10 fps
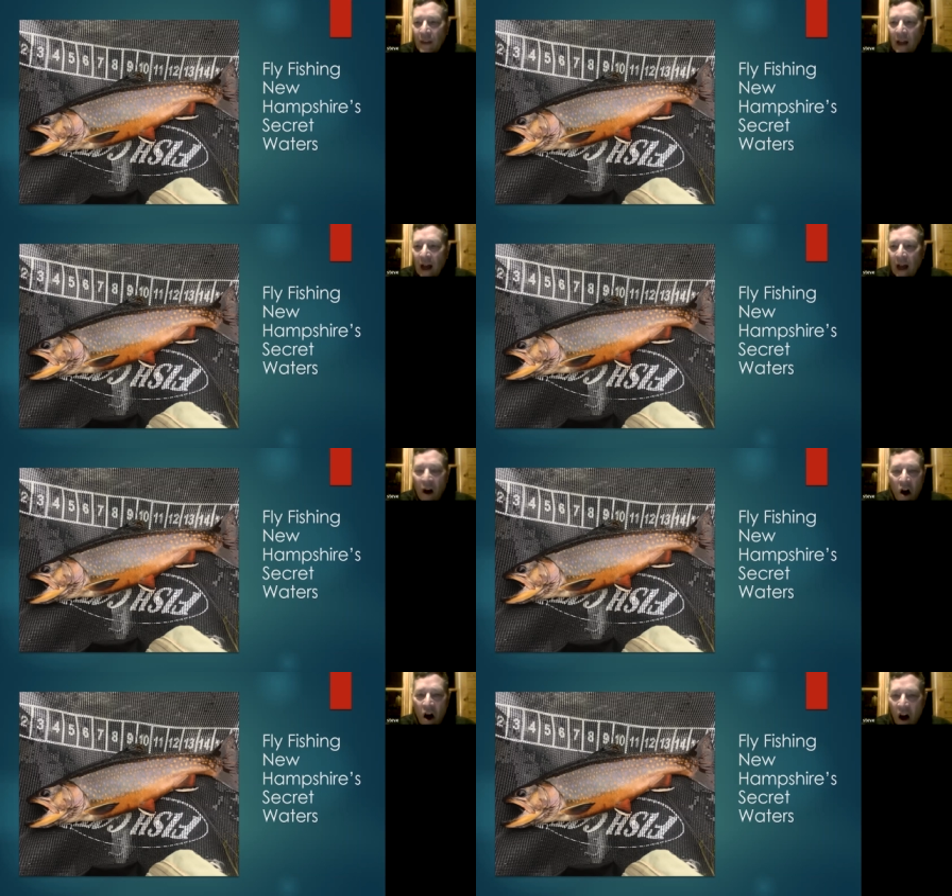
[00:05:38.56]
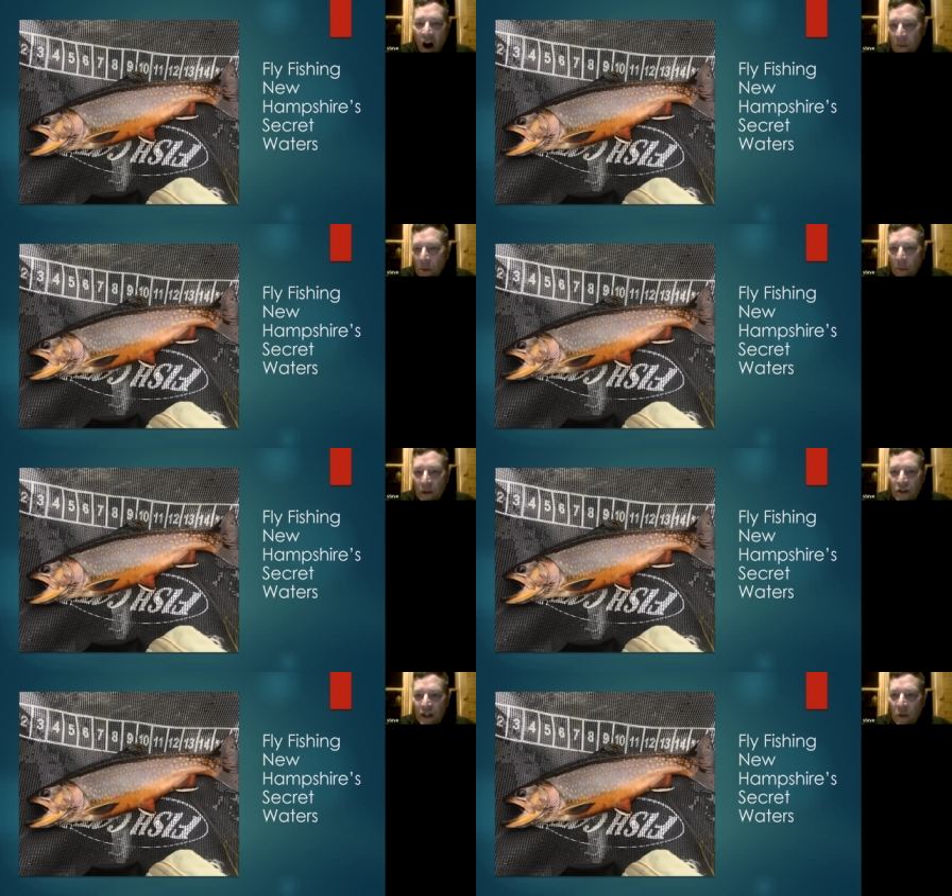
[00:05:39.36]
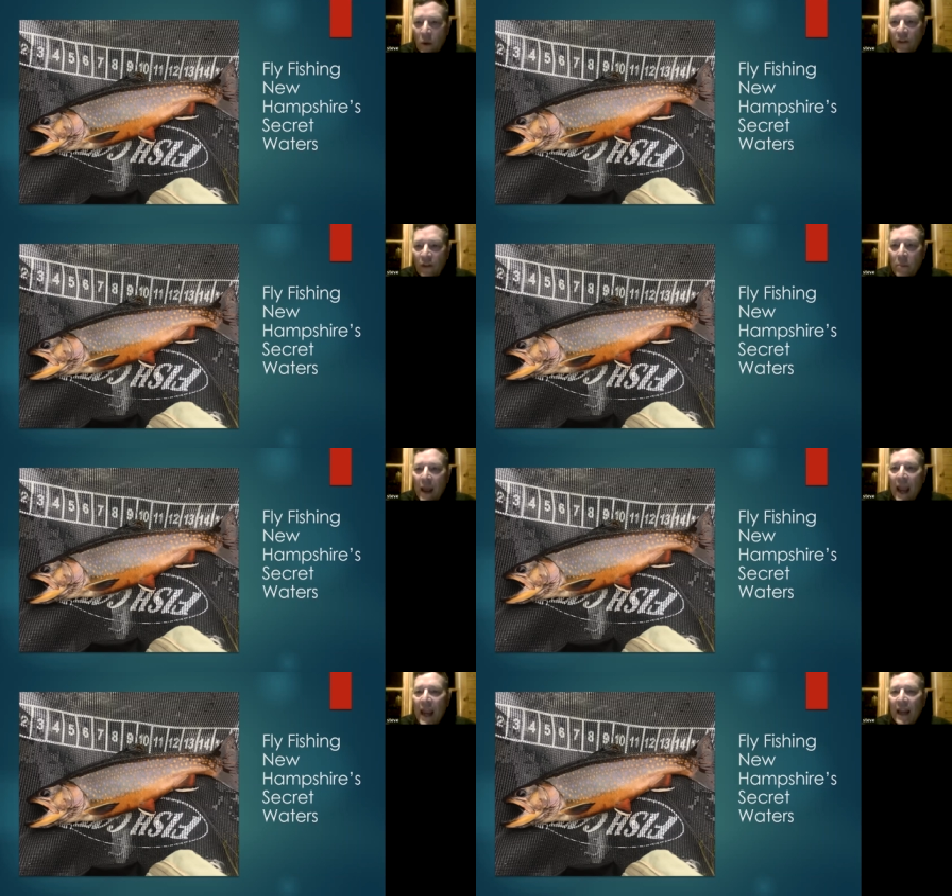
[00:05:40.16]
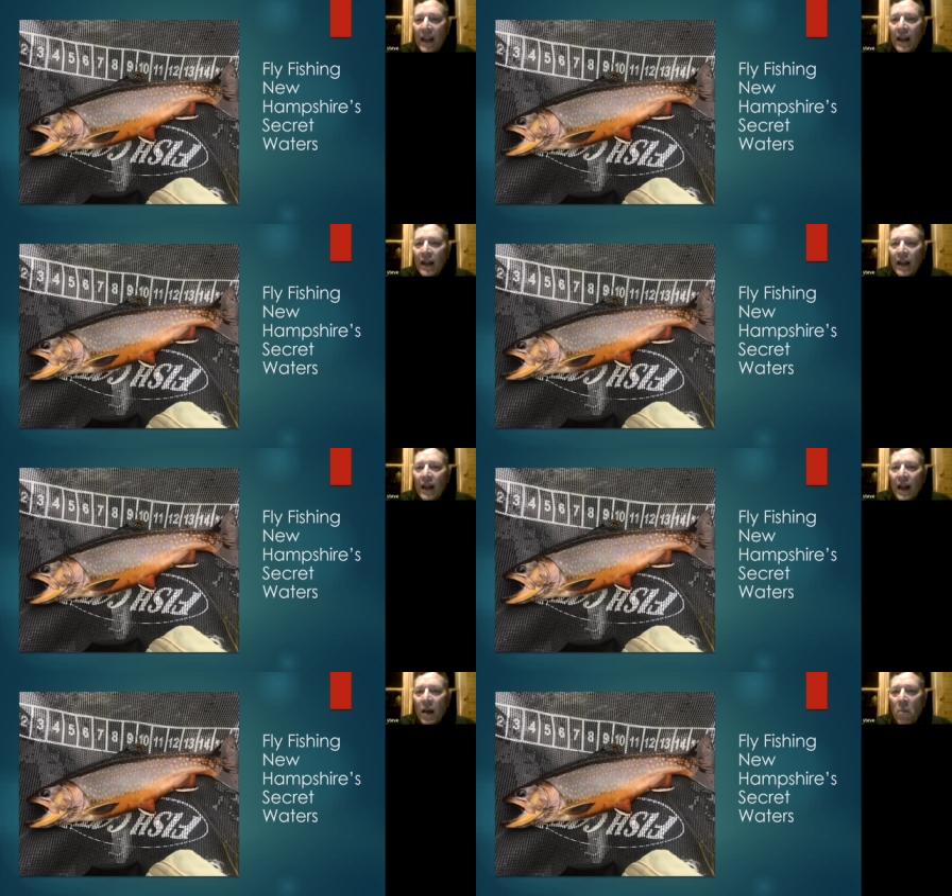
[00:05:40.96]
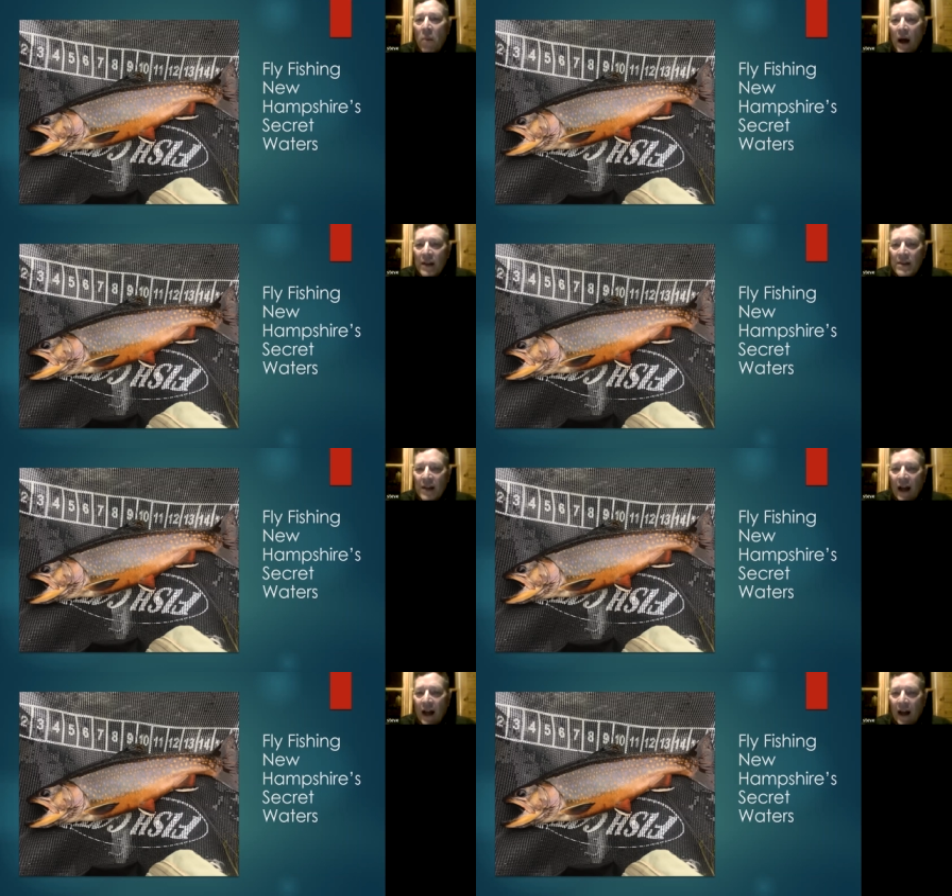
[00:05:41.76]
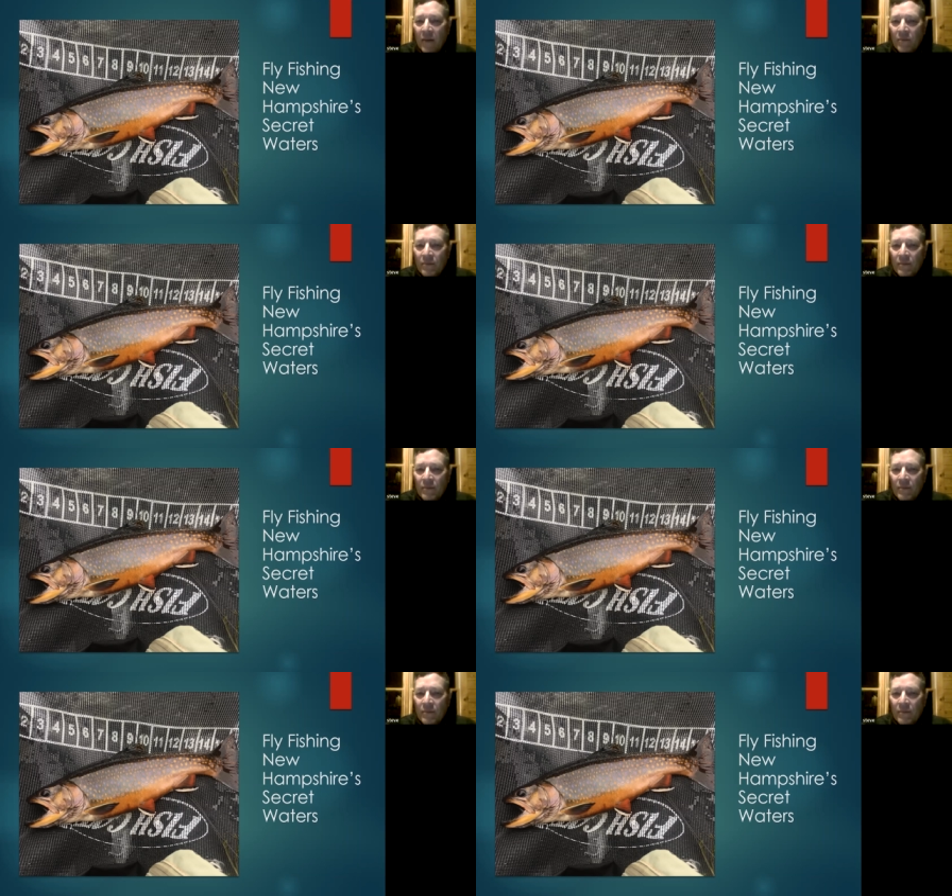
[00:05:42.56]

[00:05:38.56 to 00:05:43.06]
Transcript: Uh, all the publicity went to Maine, but um,